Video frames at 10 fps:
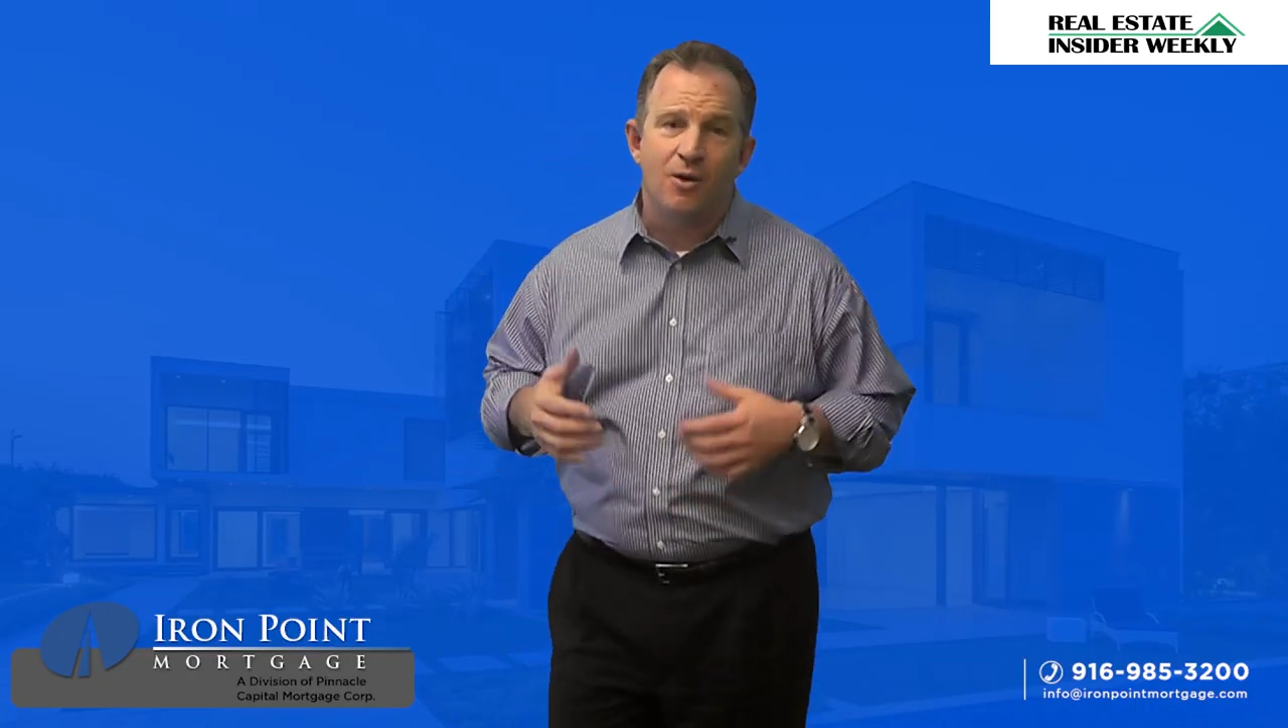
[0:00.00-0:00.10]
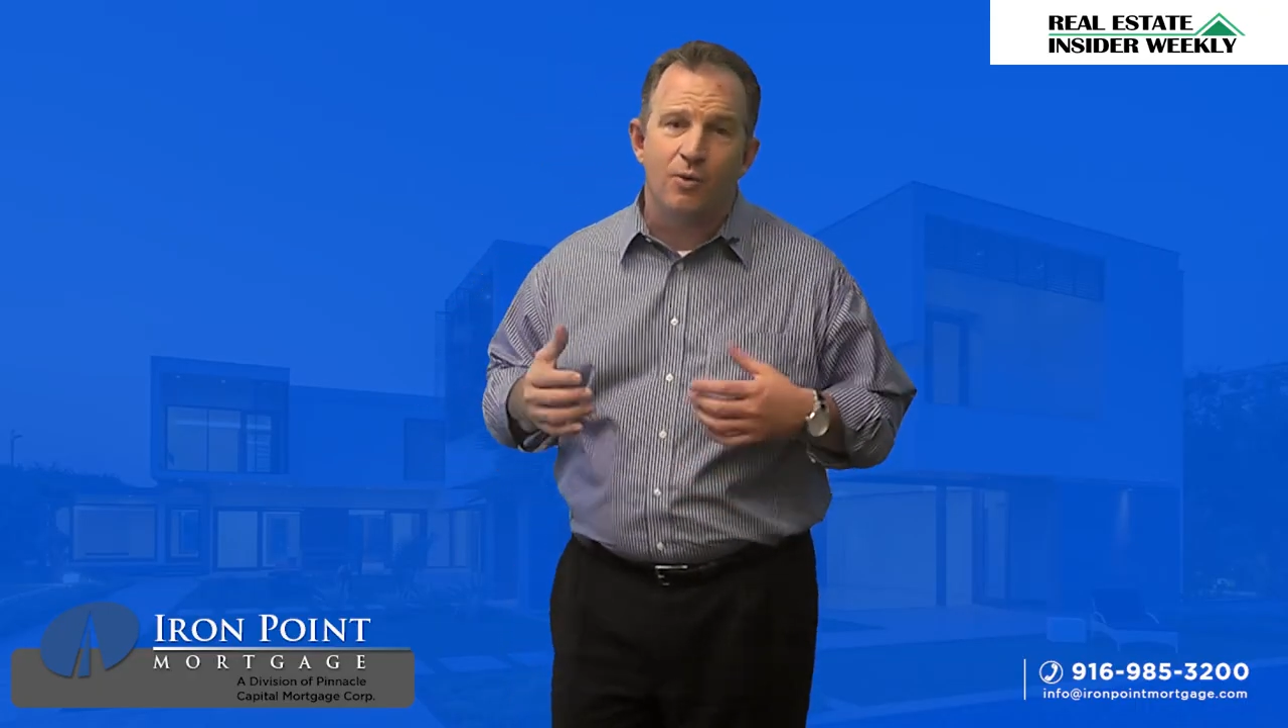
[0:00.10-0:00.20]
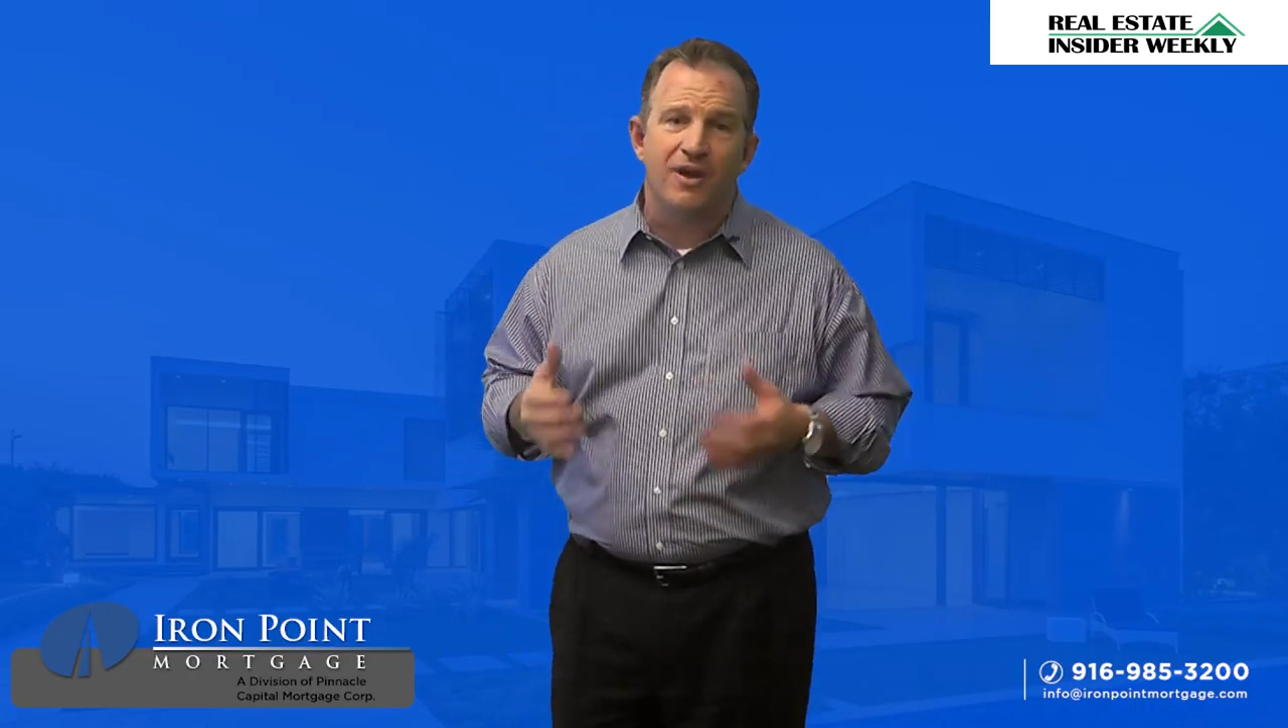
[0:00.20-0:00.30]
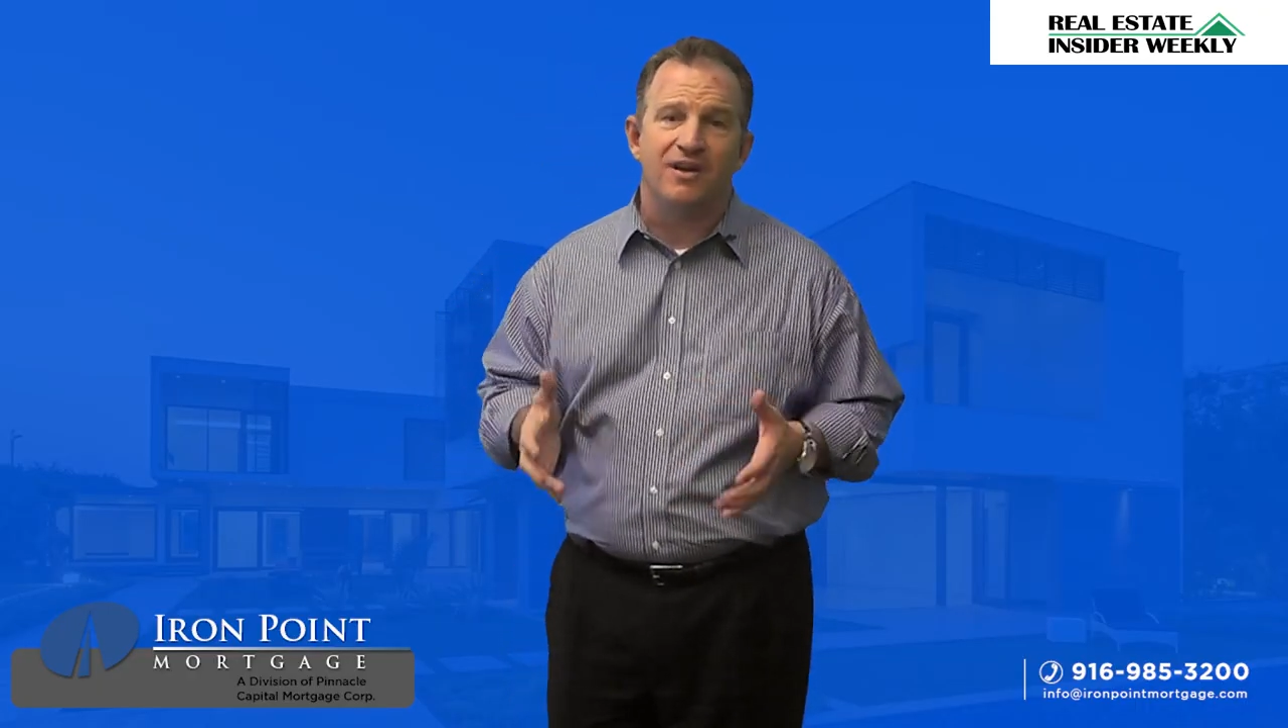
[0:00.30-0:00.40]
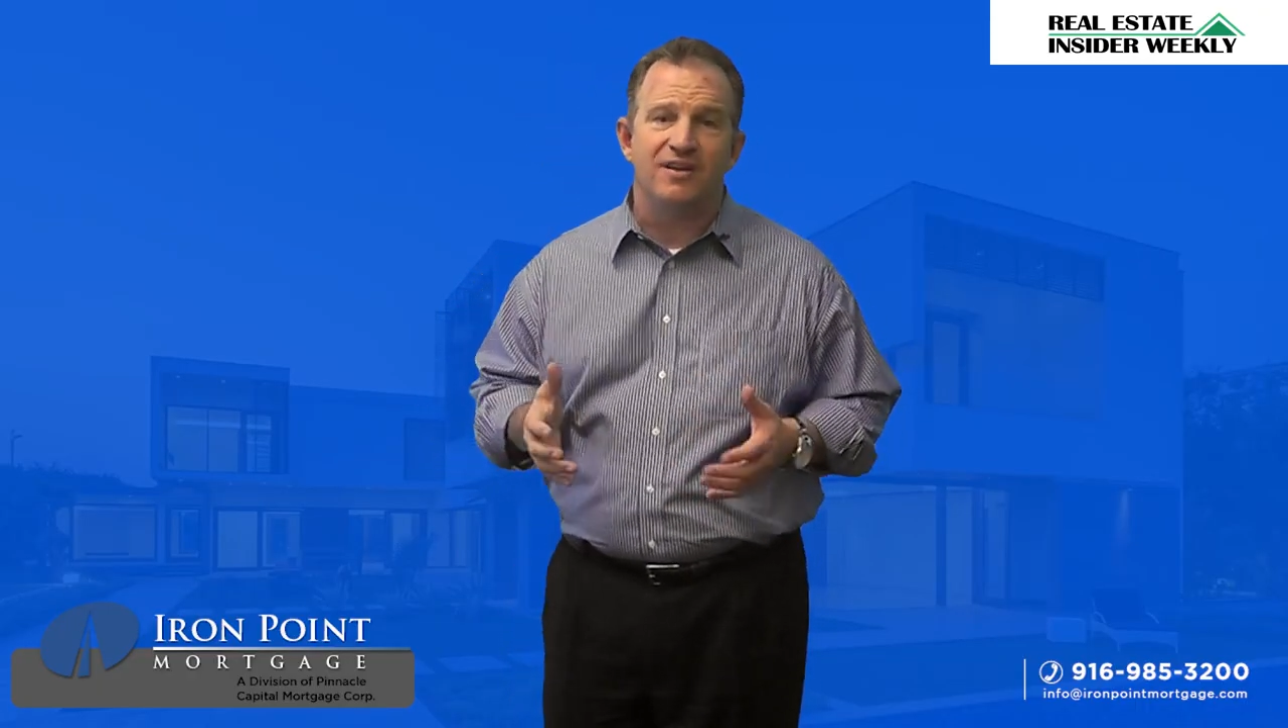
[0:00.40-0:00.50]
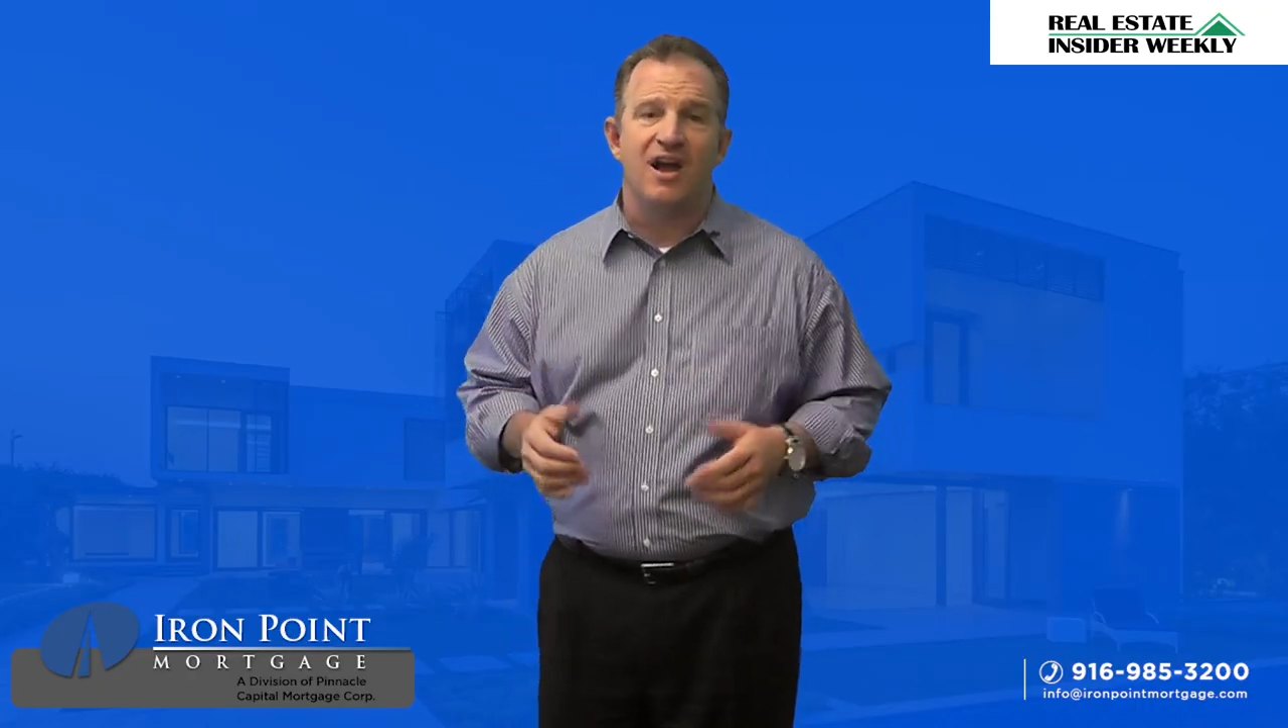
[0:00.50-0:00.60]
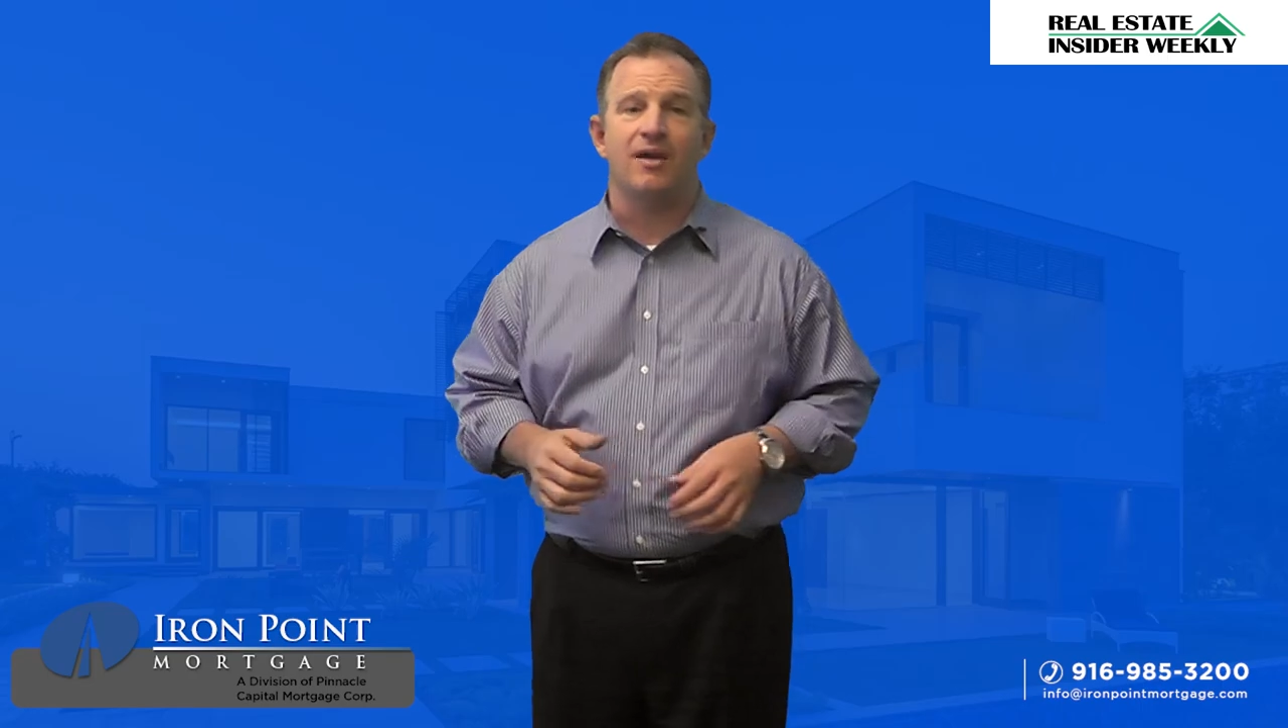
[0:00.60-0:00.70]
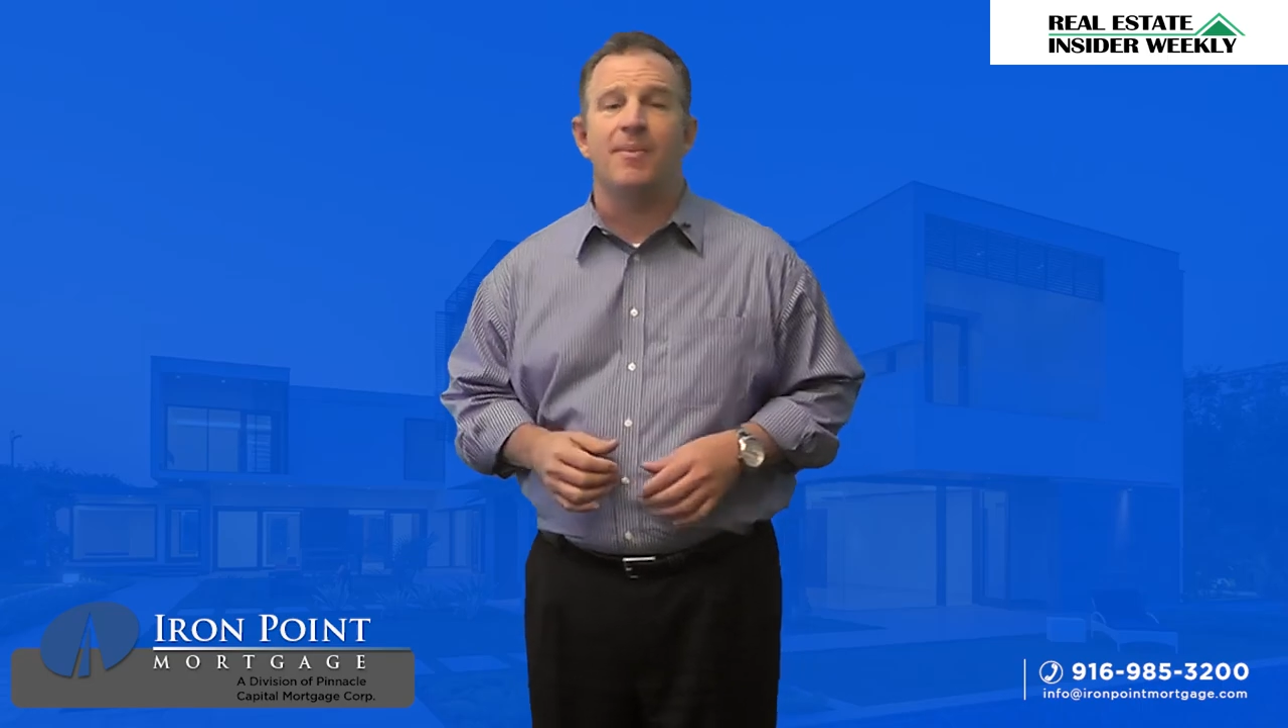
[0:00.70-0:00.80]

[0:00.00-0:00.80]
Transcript: we're going to talk